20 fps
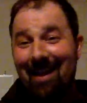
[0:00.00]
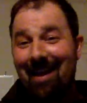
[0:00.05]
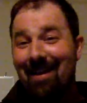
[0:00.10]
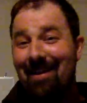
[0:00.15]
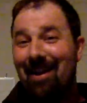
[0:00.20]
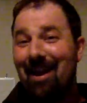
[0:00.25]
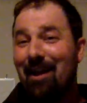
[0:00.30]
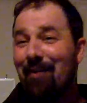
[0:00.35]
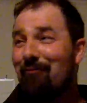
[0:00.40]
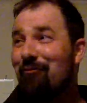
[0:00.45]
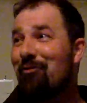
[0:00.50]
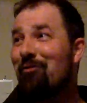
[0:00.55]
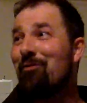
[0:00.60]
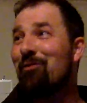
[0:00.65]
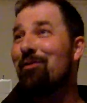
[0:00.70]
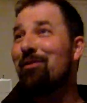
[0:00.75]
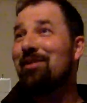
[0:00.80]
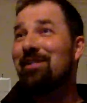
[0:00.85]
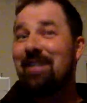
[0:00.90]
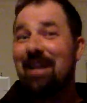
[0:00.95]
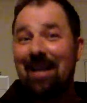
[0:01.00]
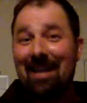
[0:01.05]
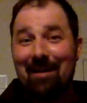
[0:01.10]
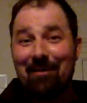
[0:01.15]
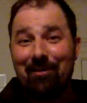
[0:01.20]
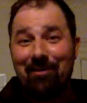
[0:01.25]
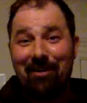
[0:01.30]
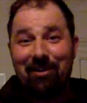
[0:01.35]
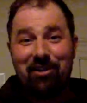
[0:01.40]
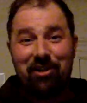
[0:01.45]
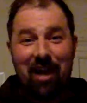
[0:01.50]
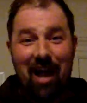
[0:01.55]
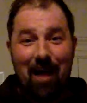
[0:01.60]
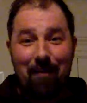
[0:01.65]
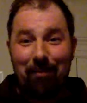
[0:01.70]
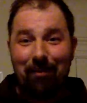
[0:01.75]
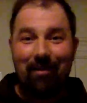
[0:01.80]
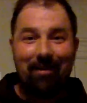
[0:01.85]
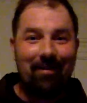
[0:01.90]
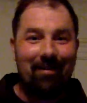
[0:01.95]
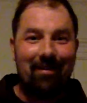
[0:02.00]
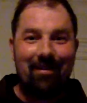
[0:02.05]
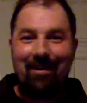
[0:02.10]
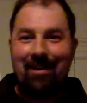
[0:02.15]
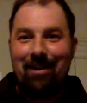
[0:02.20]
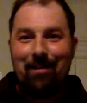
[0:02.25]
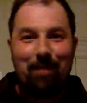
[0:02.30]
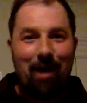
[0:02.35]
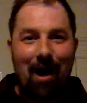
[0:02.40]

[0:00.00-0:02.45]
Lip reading: and afterwards hanging with the chaplain and eating